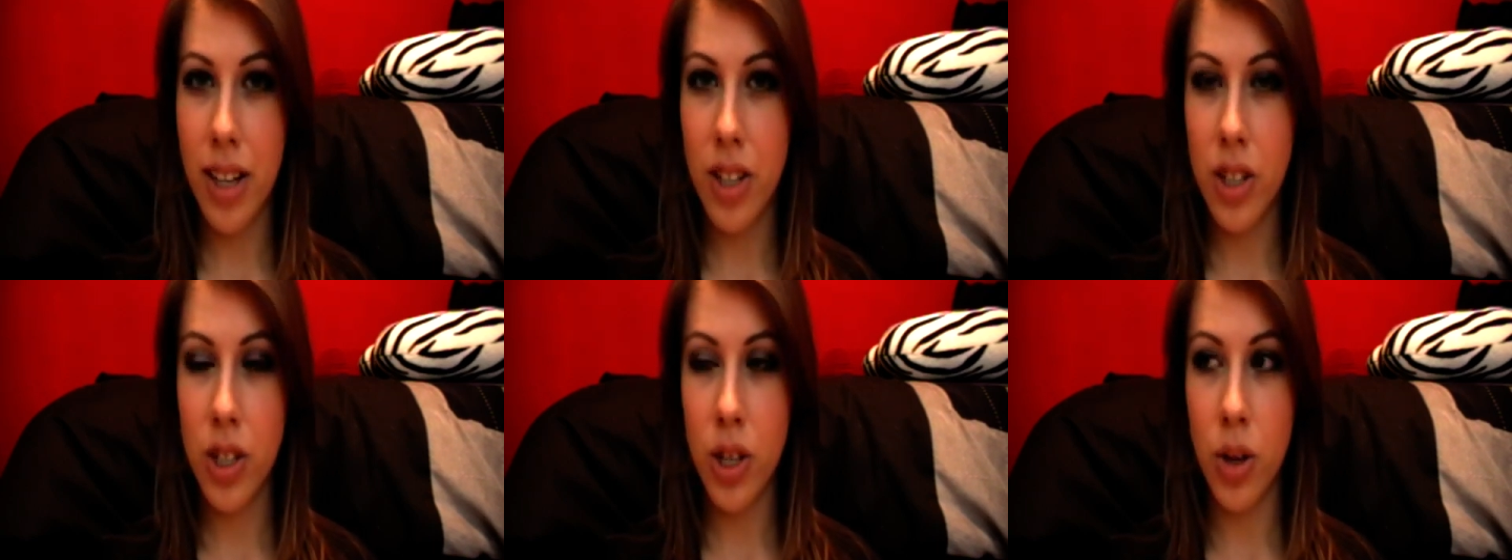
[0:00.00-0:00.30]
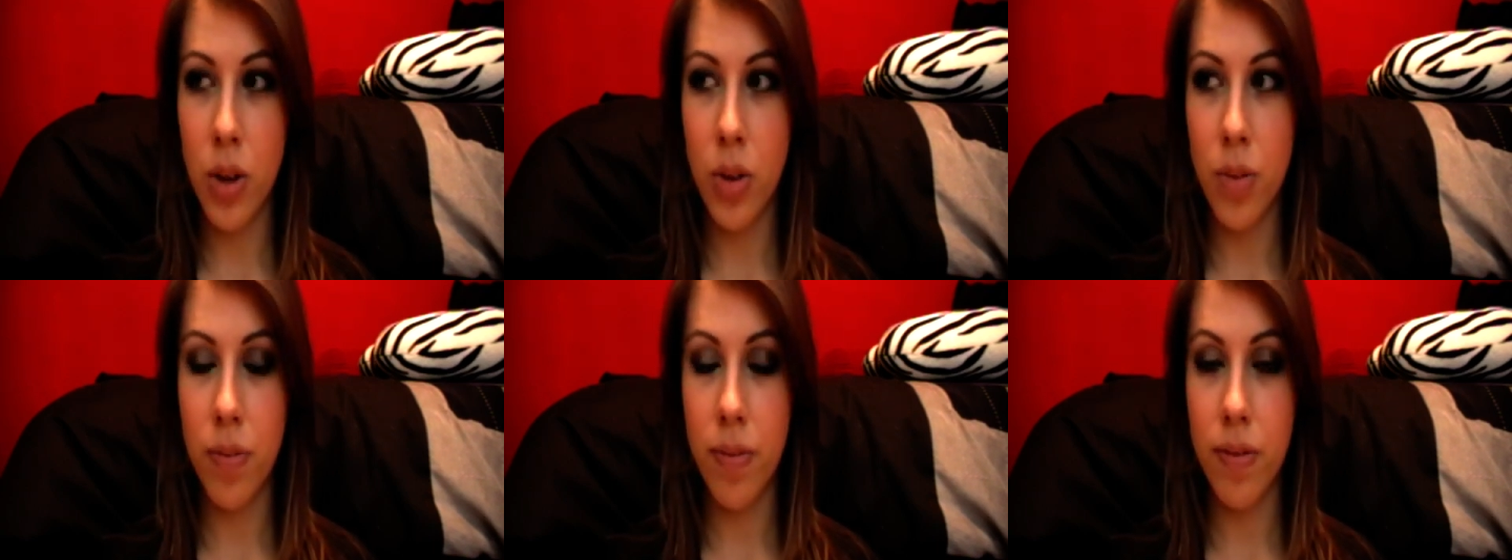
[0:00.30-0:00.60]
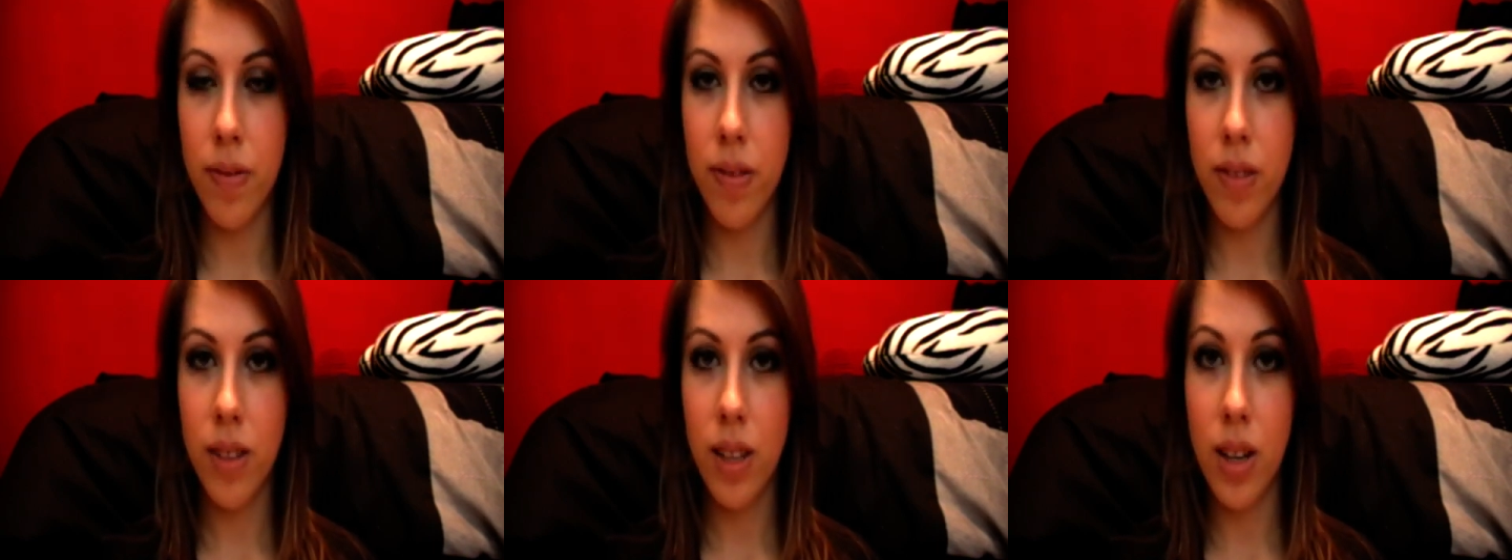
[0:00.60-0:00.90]
so
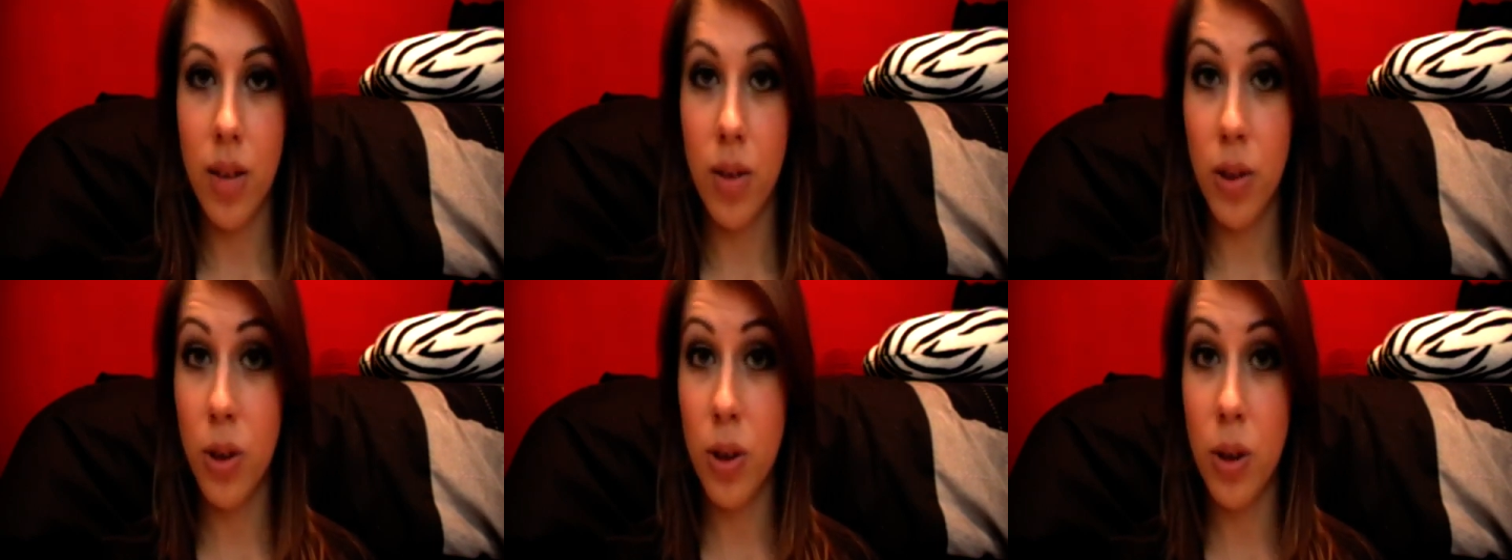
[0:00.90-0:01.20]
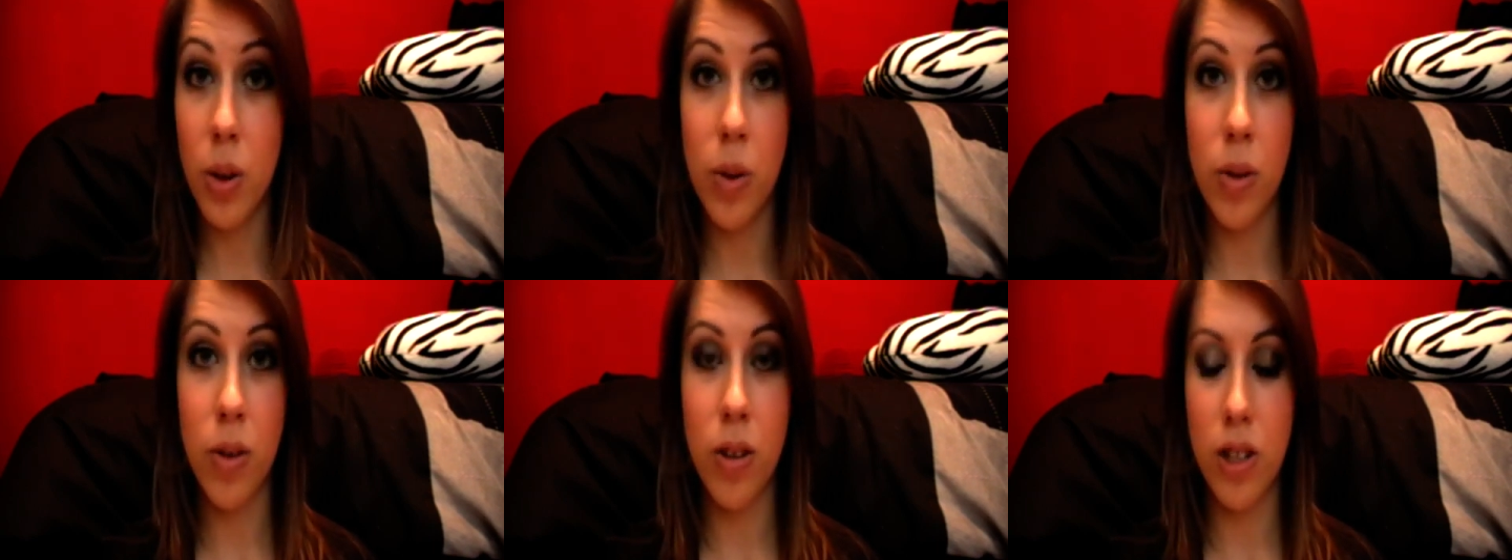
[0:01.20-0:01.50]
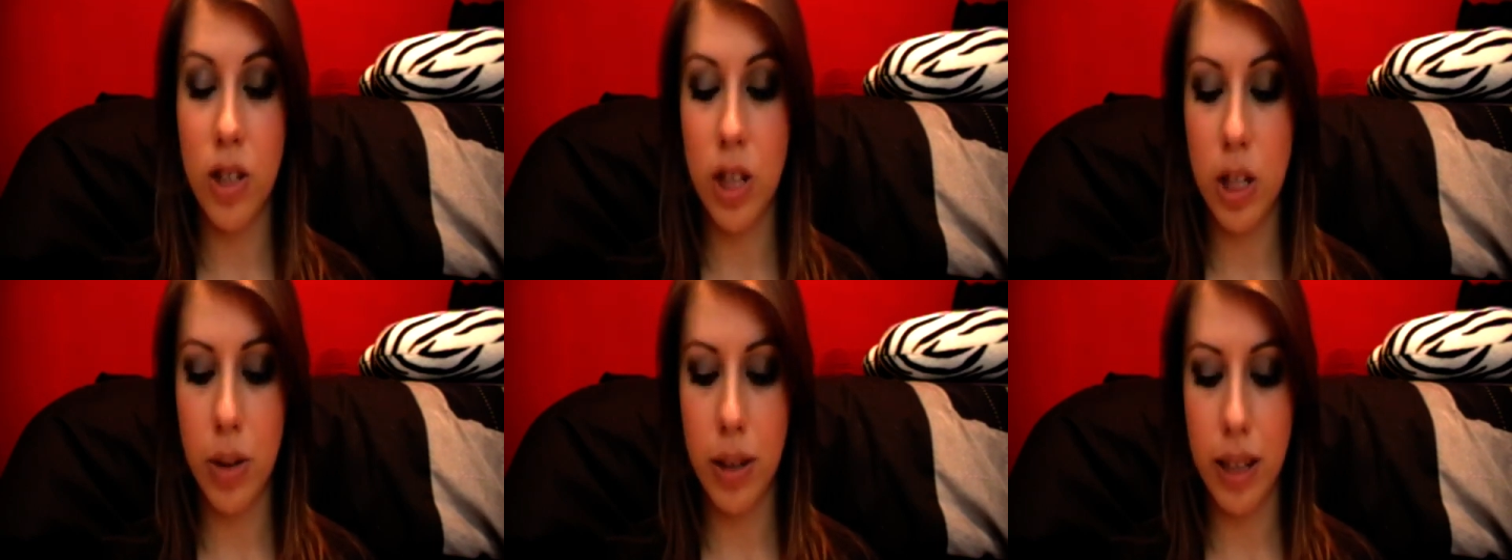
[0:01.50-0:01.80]
I'm not going to go through it
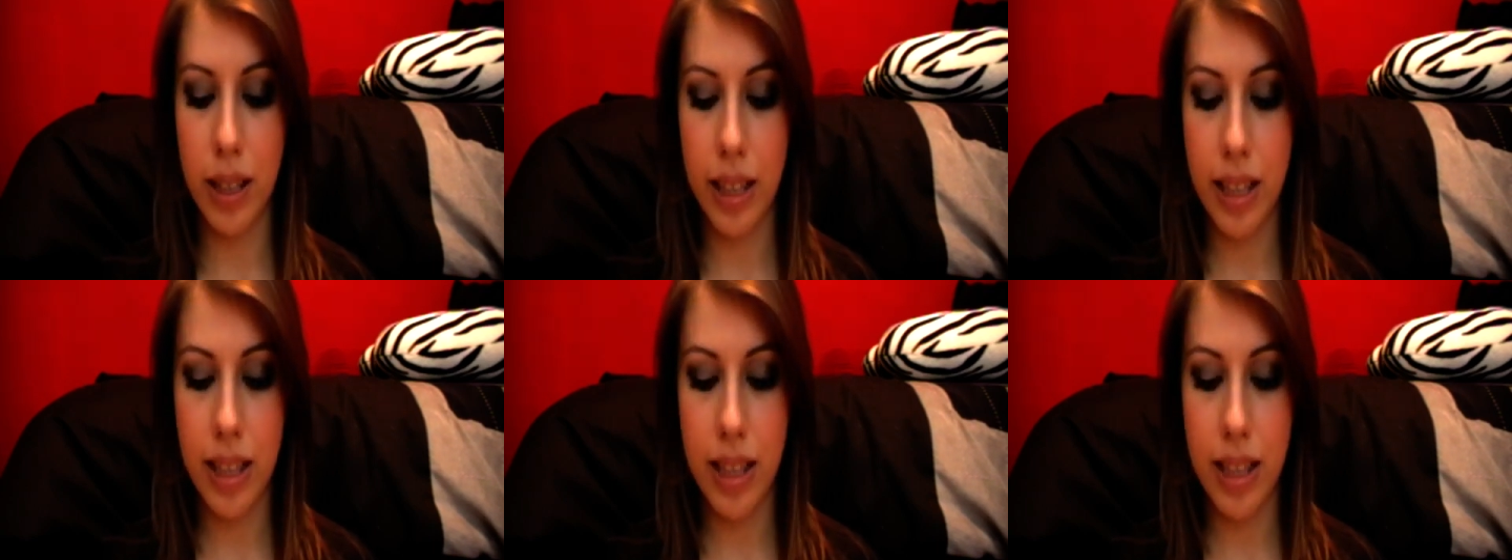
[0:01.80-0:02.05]
too quickly.